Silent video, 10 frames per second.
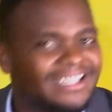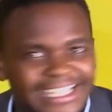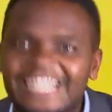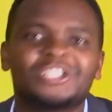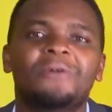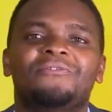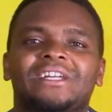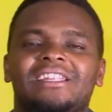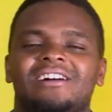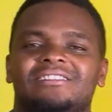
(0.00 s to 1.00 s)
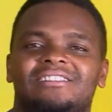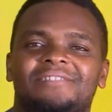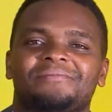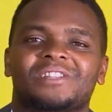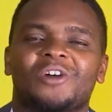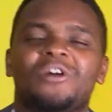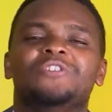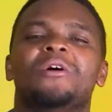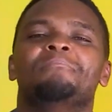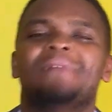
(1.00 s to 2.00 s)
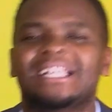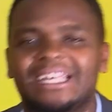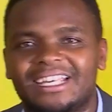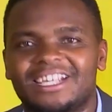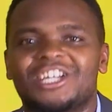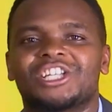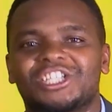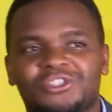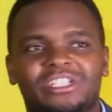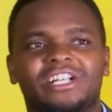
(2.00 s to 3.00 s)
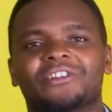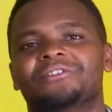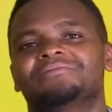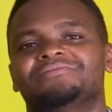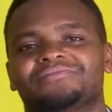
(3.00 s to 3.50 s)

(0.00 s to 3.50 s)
Kingdom Finance, where your money should grow.